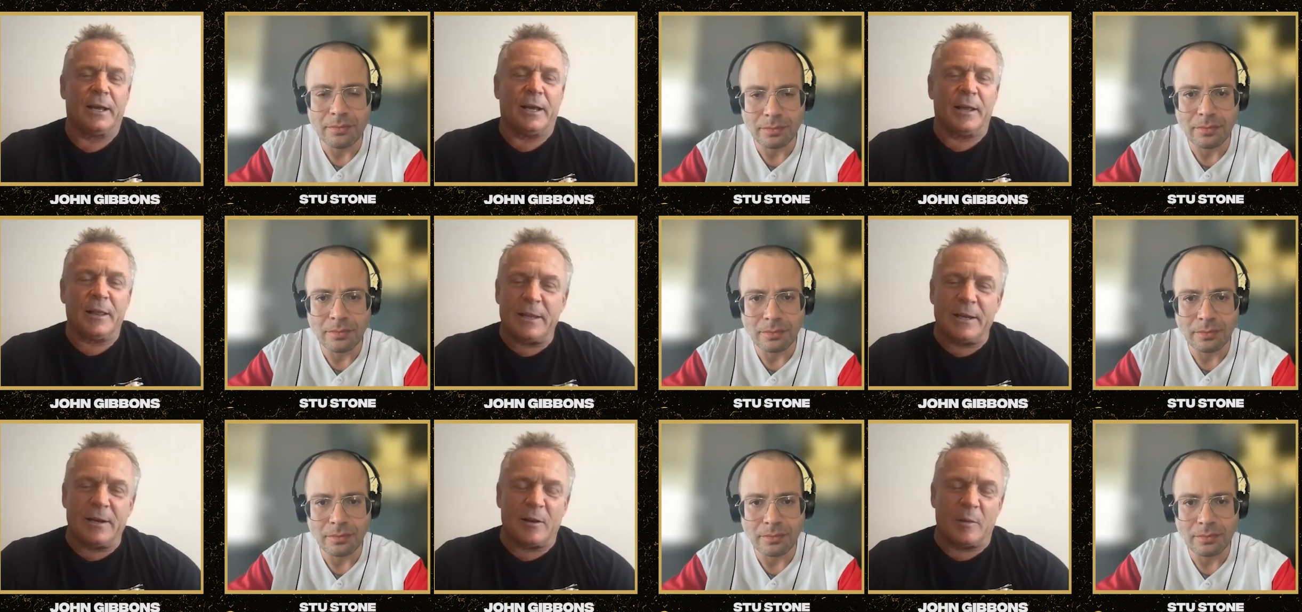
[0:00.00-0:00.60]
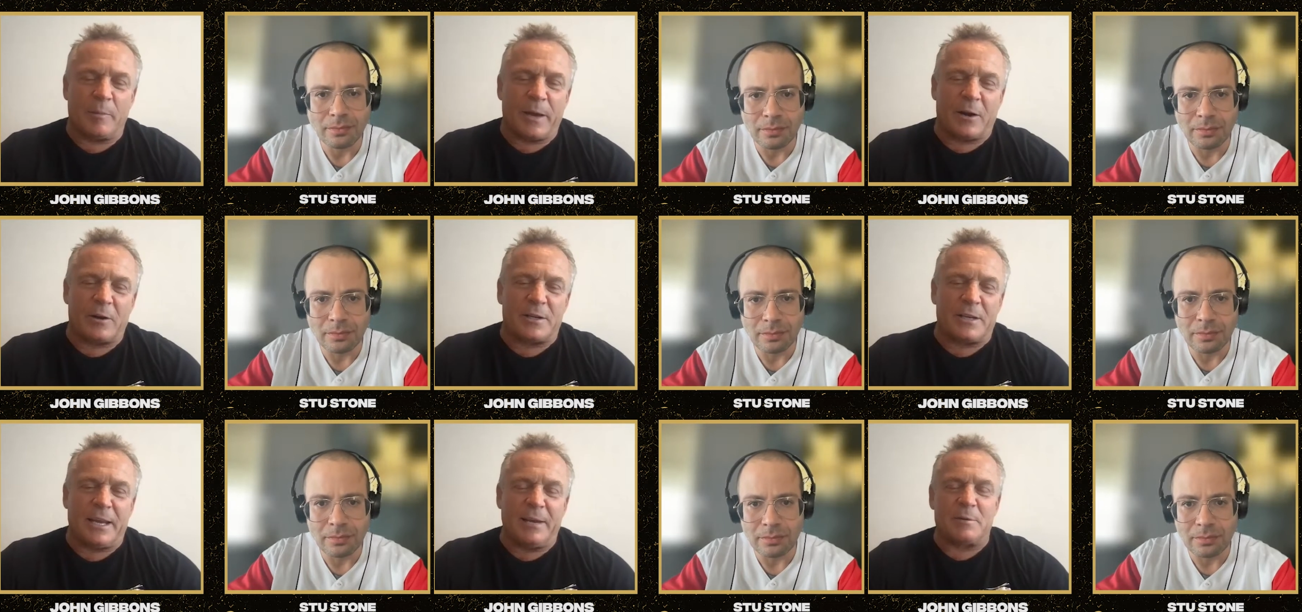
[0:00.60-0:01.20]
Speaker 1: the, you know the
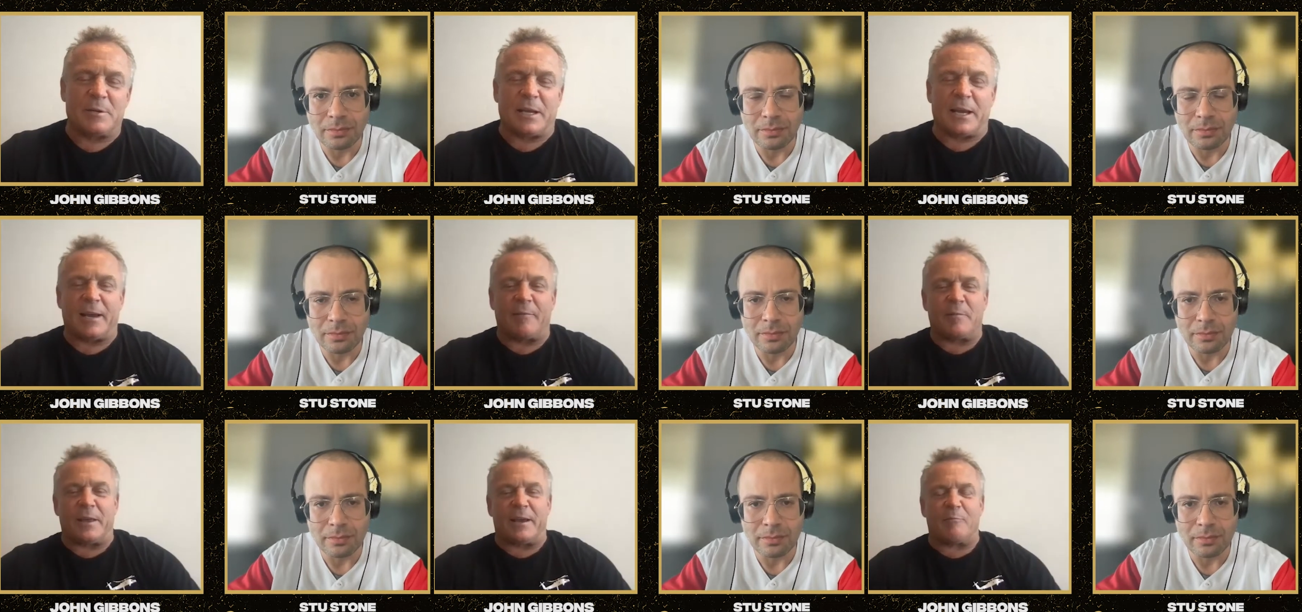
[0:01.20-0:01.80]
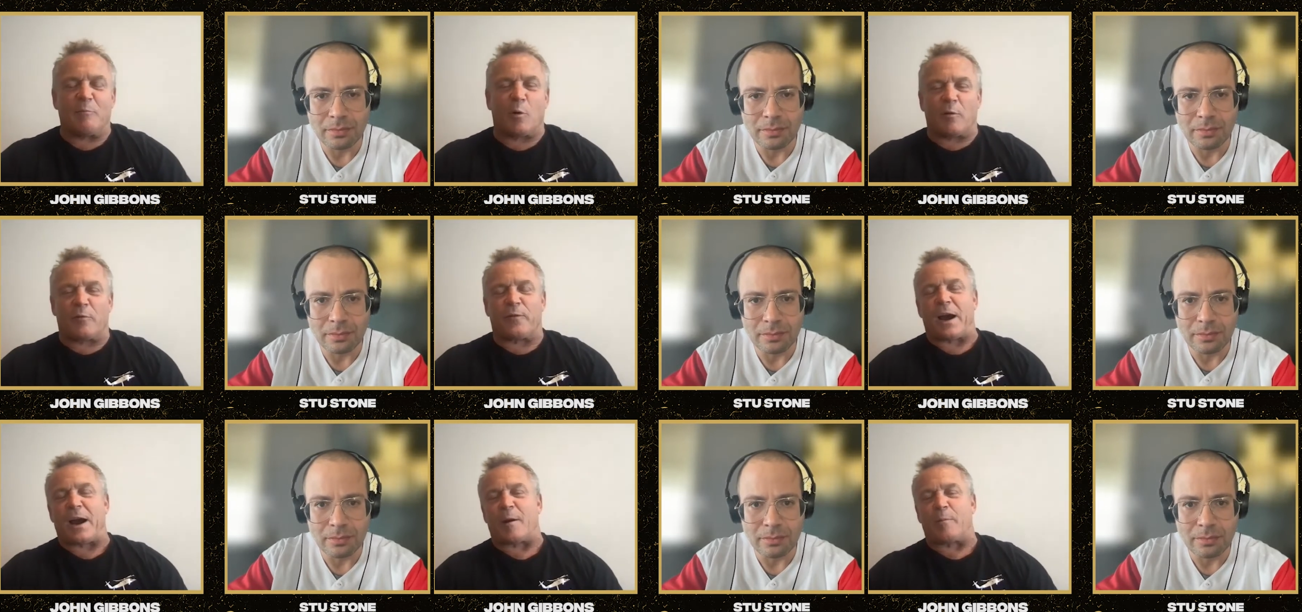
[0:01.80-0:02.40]
better teams they have they have
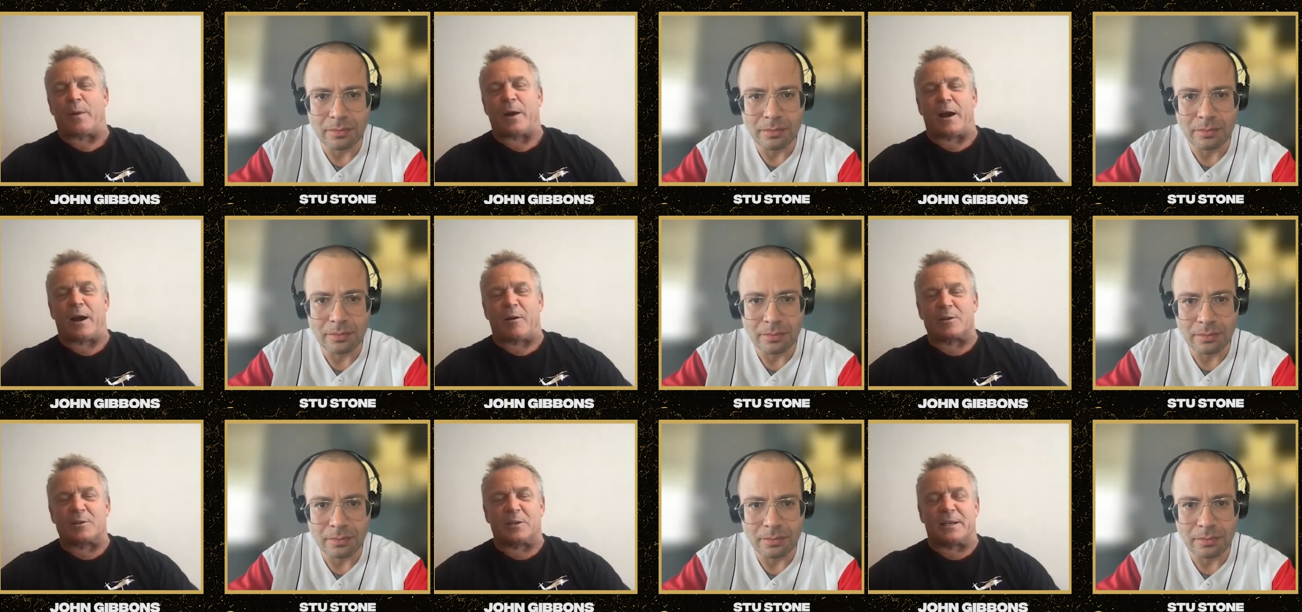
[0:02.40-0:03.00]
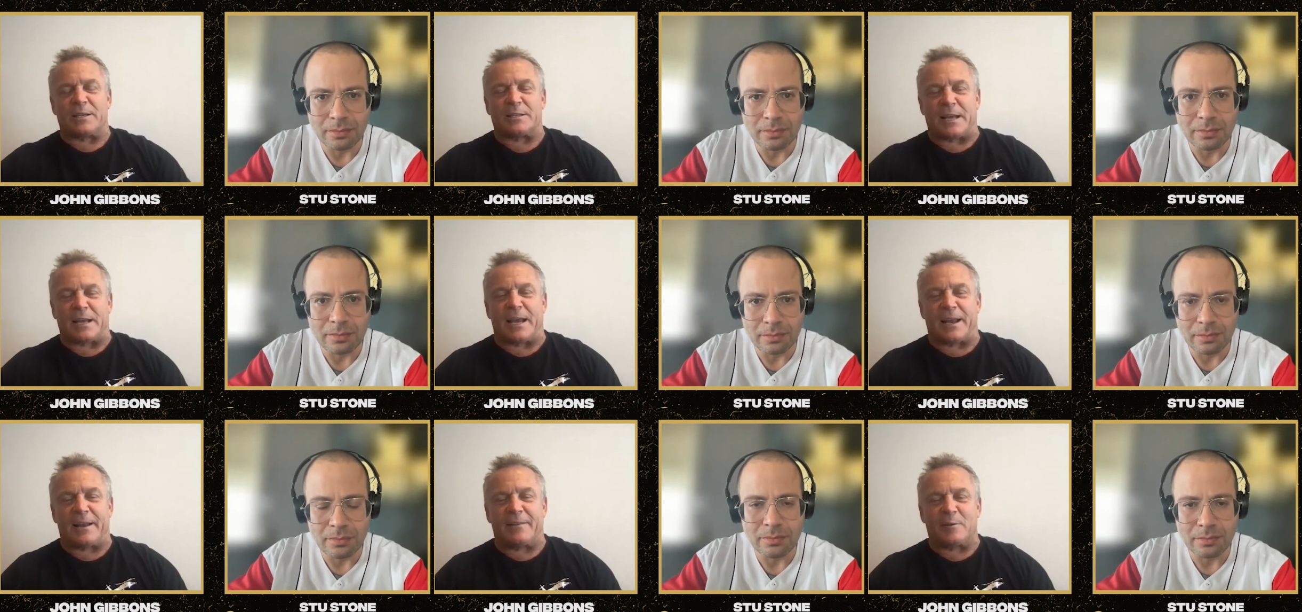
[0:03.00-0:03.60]
more firepower, so they
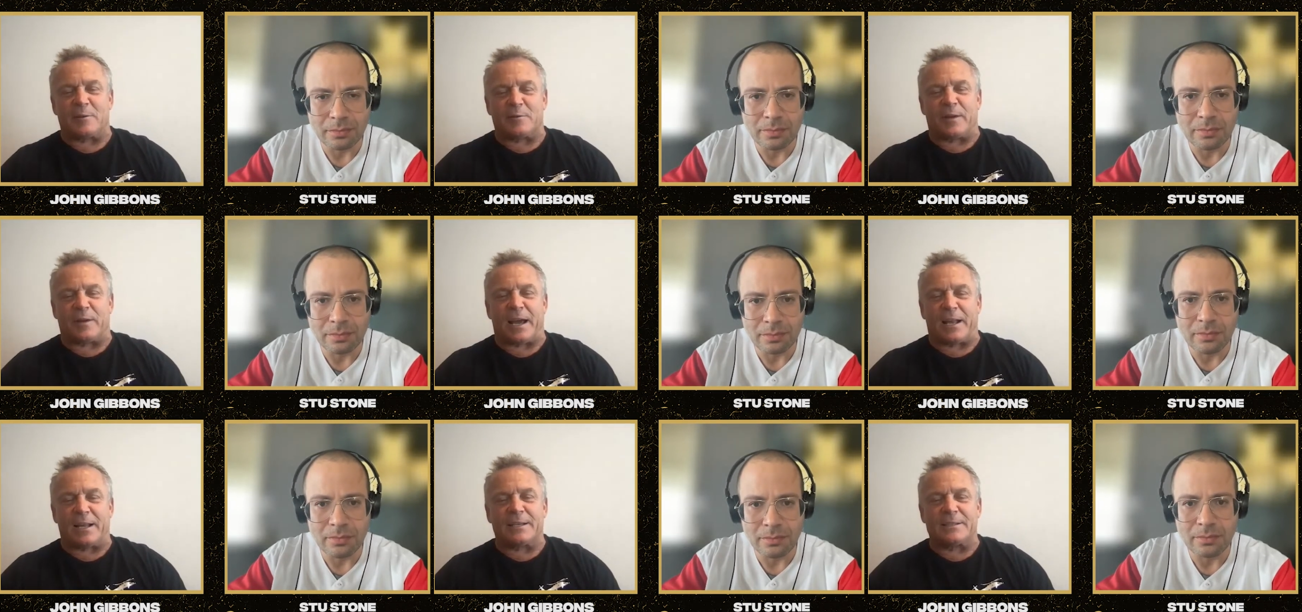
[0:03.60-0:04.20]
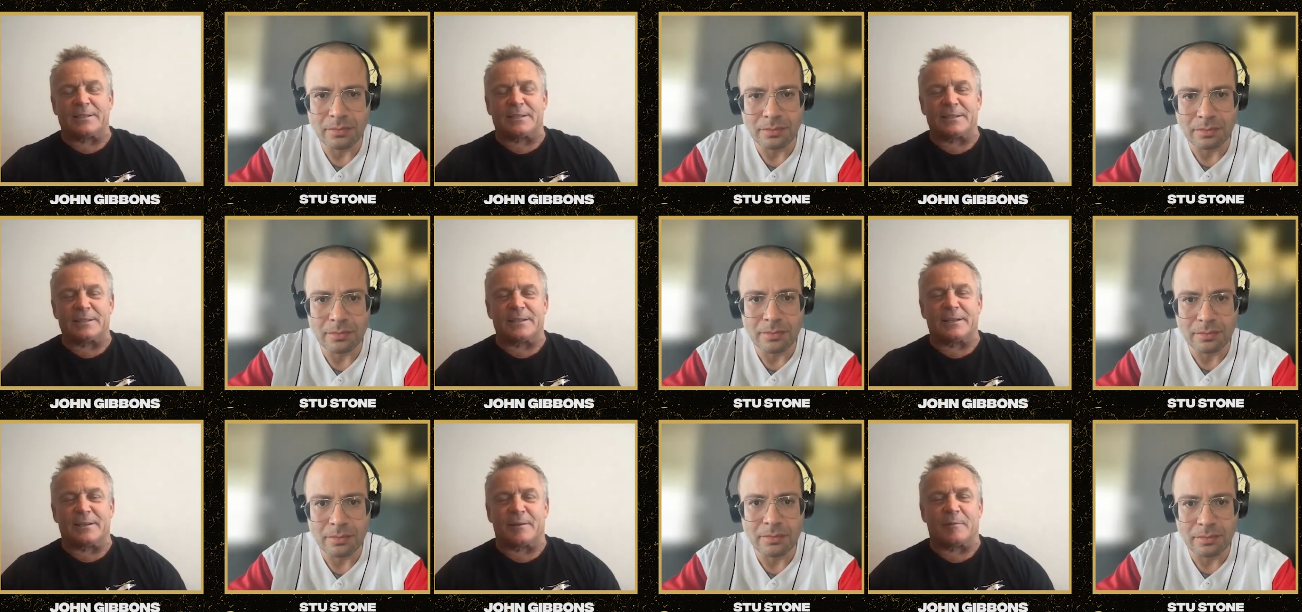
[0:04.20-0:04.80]
stay out of those valleys.
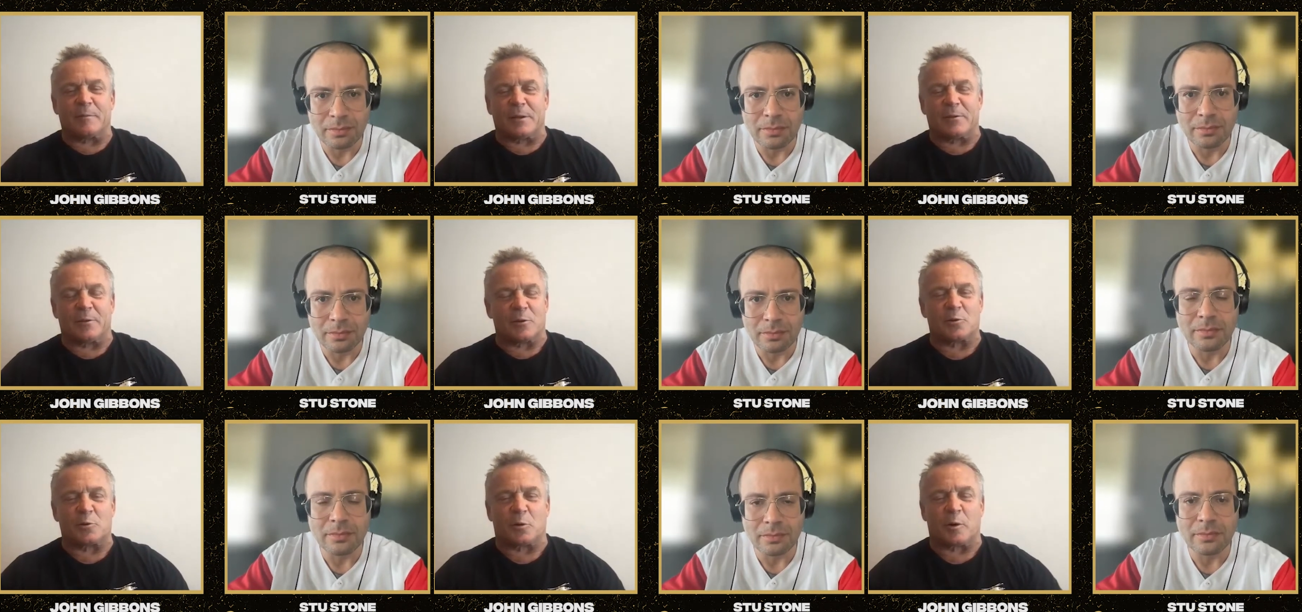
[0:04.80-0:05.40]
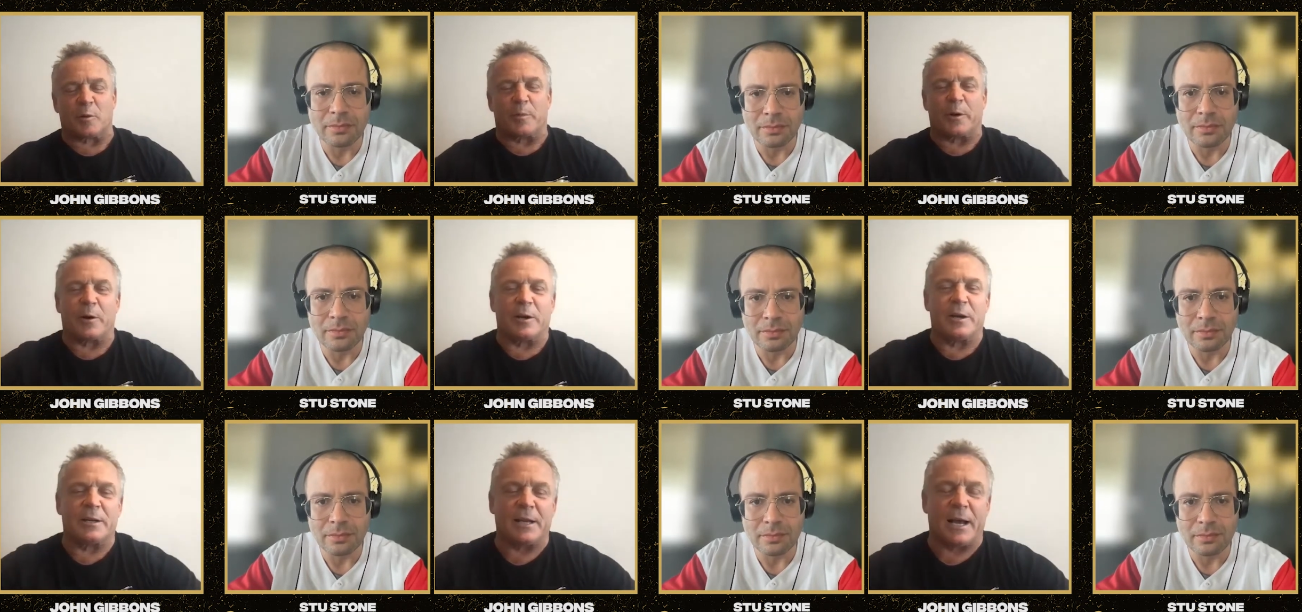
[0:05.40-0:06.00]
You know, the, the shorter period of